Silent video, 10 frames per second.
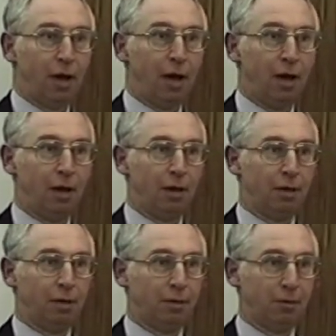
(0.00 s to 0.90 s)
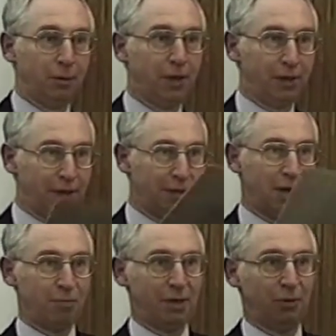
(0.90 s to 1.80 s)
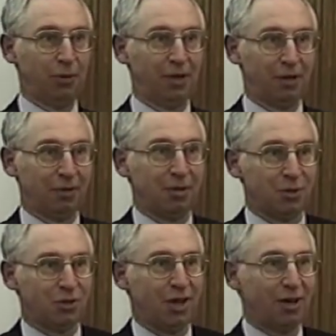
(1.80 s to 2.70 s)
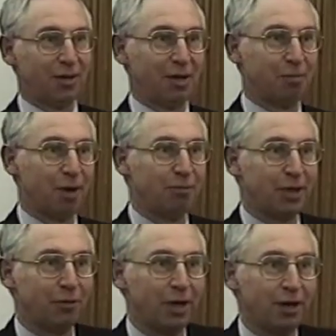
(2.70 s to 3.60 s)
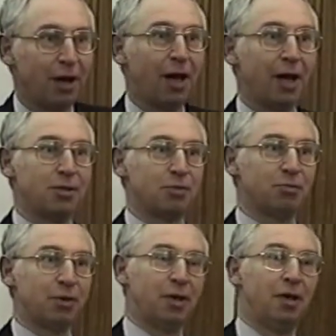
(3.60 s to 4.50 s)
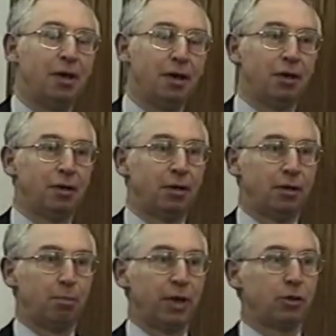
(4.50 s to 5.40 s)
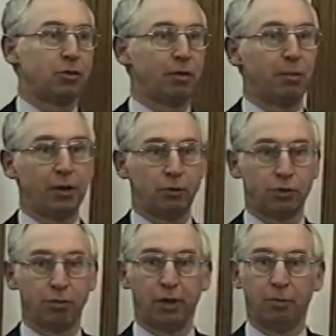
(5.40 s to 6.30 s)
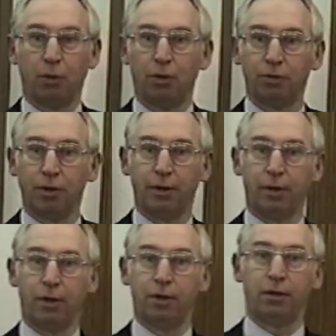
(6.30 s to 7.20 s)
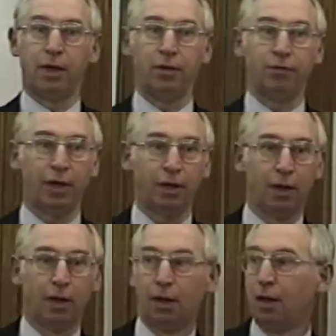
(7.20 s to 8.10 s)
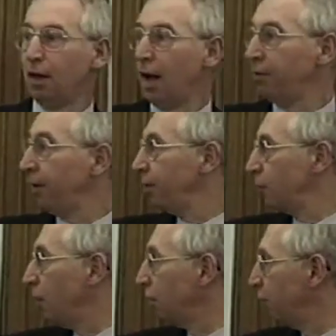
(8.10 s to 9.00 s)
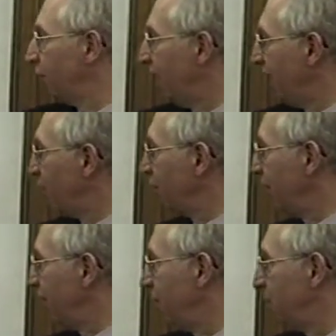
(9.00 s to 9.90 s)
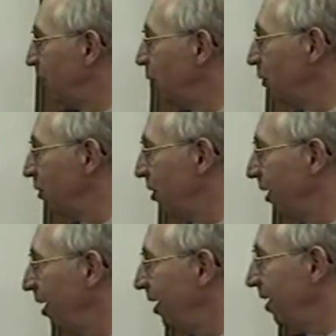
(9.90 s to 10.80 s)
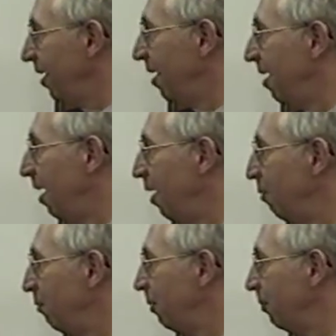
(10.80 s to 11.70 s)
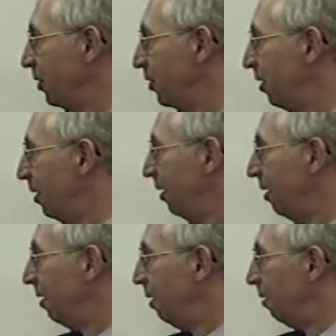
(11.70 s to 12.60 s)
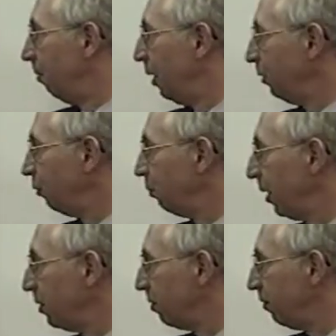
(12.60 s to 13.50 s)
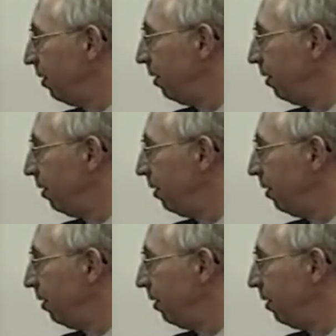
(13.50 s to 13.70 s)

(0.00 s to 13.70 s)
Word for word: uh, looking, and I've been looking at those staring, lovely green eyes of the, the, the picture of Emanuel Swedenborg throughout the evening. And then this wonderful end with the beautiful singing um, from this wonderful piece of